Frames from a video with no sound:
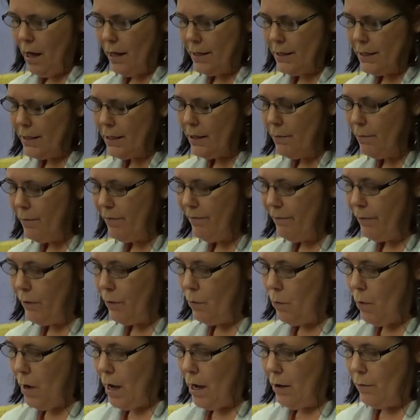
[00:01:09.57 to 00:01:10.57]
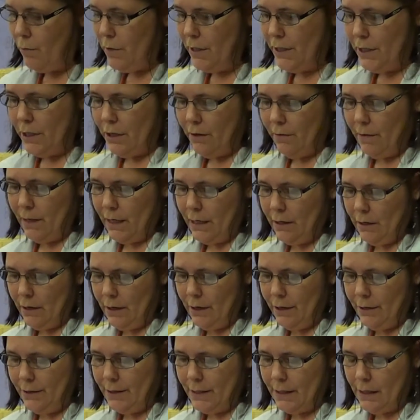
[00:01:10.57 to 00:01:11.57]
And some of the work we do
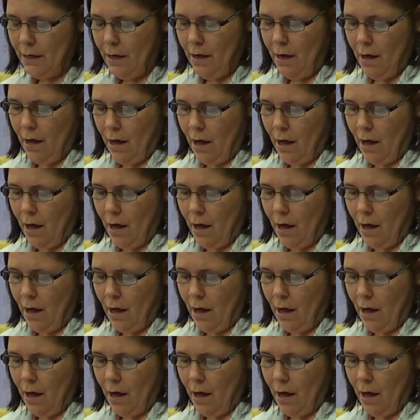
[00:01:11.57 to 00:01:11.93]
includes